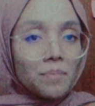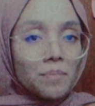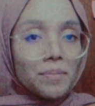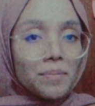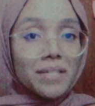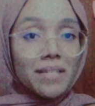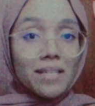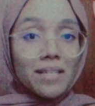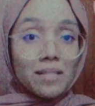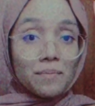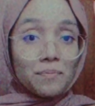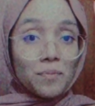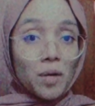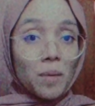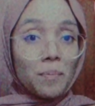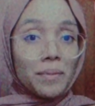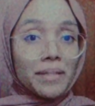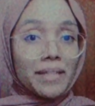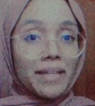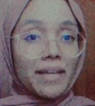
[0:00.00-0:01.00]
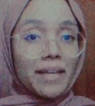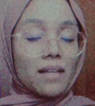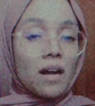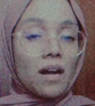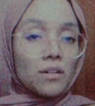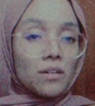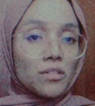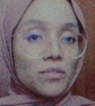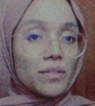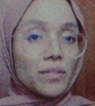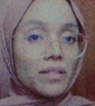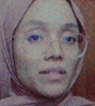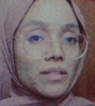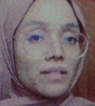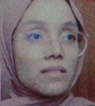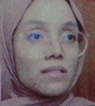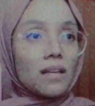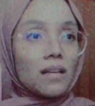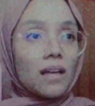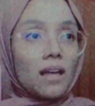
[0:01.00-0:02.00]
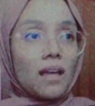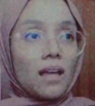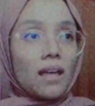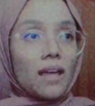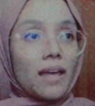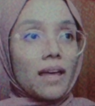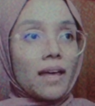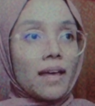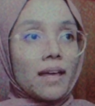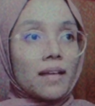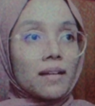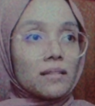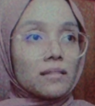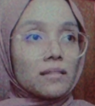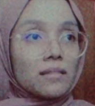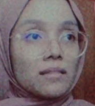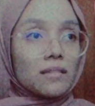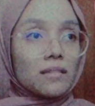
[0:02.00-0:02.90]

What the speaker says: purchase a property at our suites and